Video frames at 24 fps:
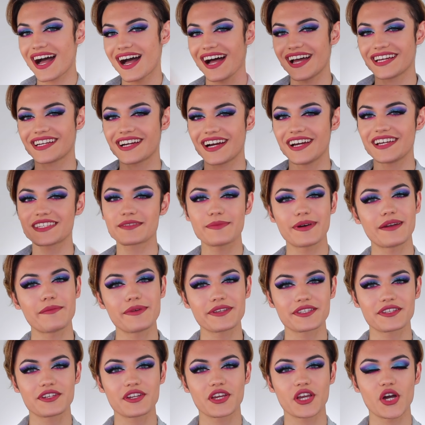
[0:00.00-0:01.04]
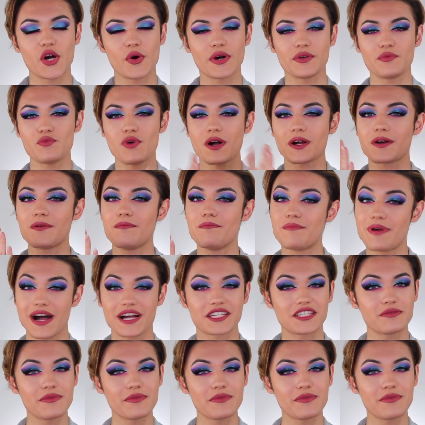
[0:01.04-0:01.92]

Hi guys, my name is Indigo and welcome back